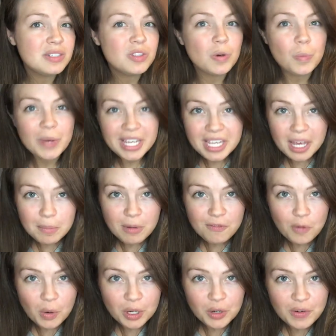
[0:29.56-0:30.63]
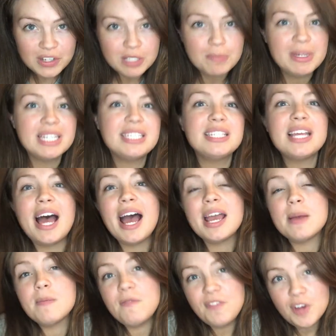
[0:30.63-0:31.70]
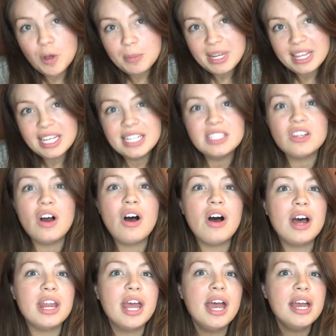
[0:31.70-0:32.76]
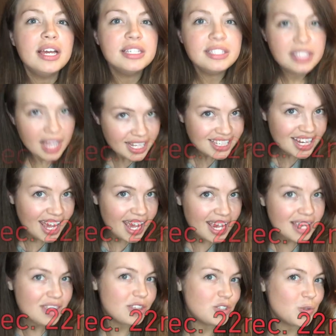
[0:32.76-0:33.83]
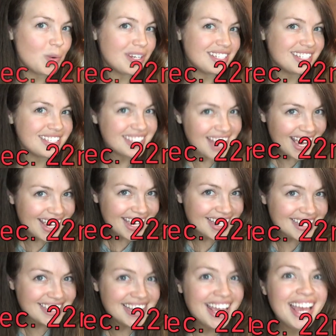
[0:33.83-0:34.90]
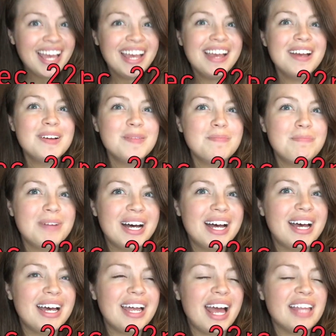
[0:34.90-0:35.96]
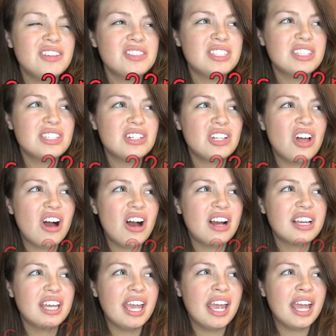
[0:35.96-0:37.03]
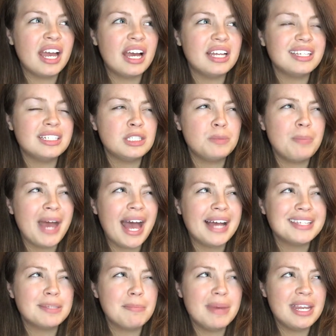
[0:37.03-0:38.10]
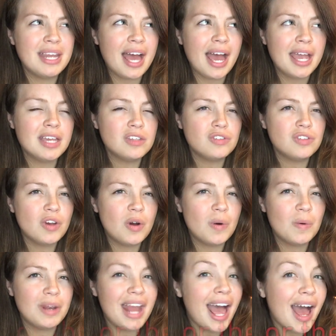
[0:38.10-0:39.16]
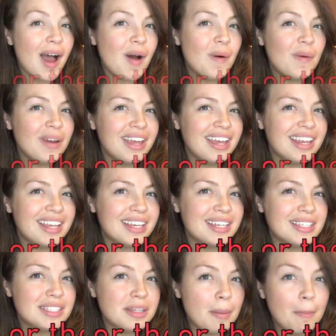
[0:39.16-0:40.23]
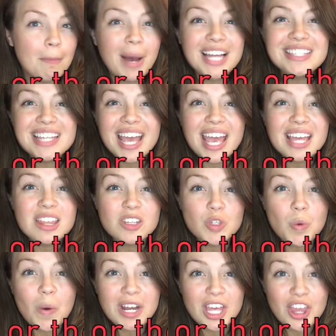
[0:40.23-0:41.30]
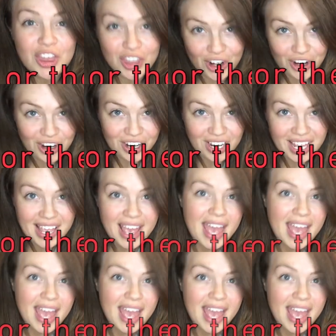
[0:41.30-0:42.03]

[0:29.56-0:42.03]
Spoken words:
weekend before Christmas. I am filming this on Sunday the 22nd, but I looked at the clock and it's past midnight. So now it is Monday the 23rd